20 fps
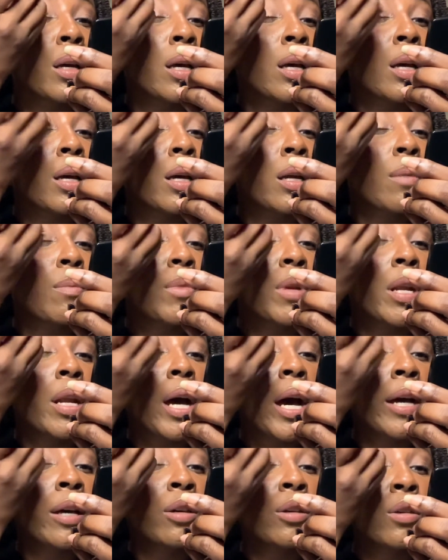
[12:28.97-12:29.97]
And I'm
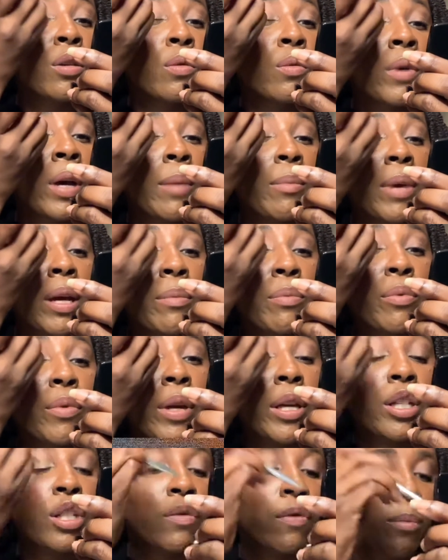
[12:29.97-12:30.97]
not gonna wet my
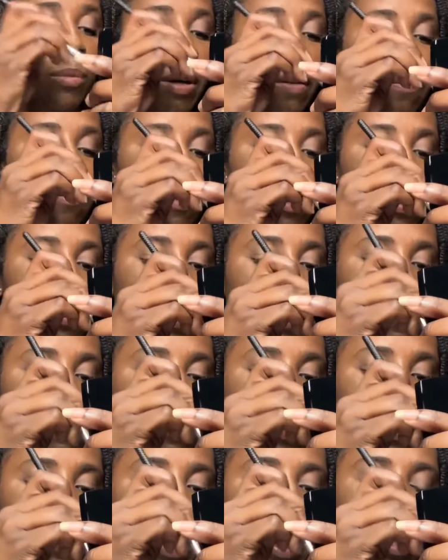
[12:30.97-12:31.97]
brush for my first
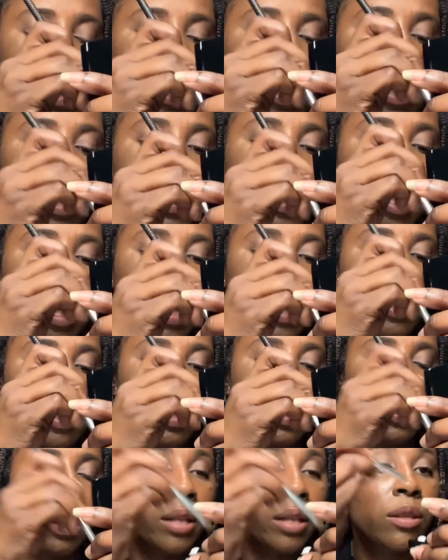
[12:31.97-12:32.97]
impressions. I like
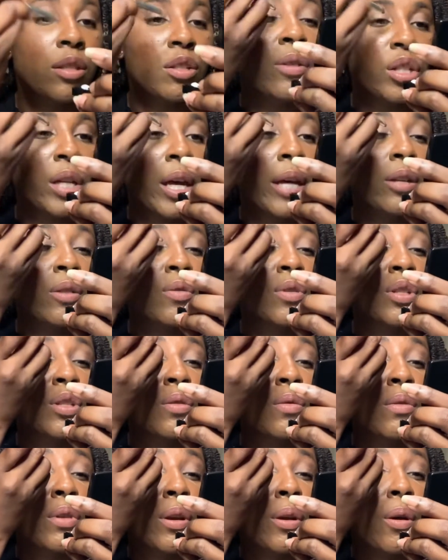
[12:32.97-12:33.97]
to let the shadows
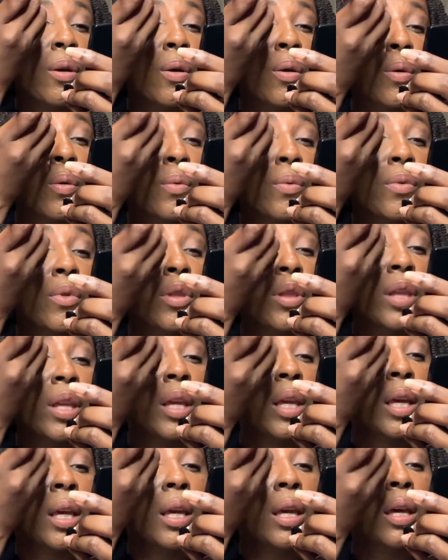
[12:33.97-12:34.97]
do their own
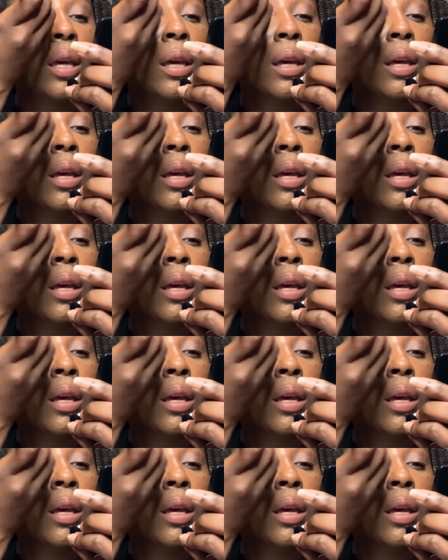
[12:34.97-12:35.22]
thing.